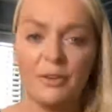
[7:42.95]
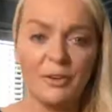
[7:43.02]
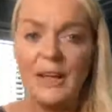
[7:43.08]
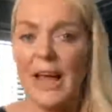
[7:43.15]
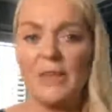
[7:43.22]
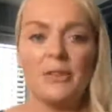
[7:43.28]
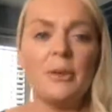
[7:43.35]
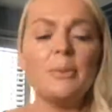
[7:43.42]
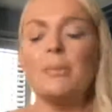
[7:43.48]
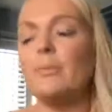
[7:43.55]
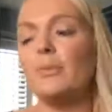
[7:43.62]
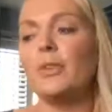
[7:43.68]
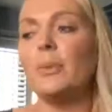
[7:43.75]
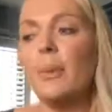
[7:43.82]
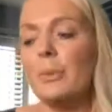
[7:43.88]
Forget
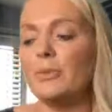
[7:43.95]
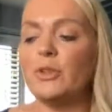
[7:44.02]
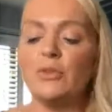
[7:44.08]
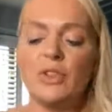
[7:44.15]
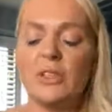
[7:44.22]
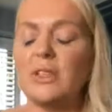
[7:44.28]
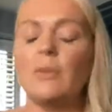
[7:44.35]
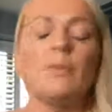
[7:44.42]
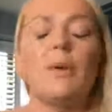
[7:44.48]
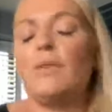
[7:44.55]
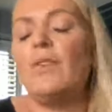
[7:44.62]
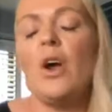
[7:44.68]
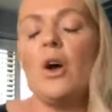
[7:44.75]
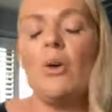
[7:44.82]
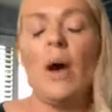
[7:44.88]
the mums who just come back.
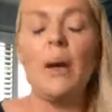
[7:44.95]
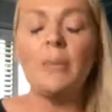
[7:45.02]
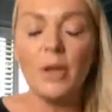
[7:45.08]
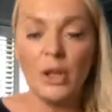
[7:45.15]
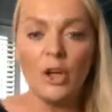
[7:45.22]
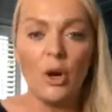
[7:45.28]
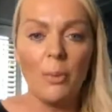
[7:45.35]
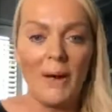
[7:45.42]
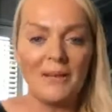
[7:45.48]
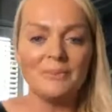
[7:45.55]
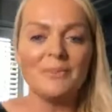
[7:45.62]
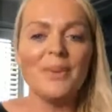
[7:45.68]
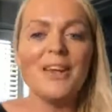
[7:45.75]
No, I'm going to go back.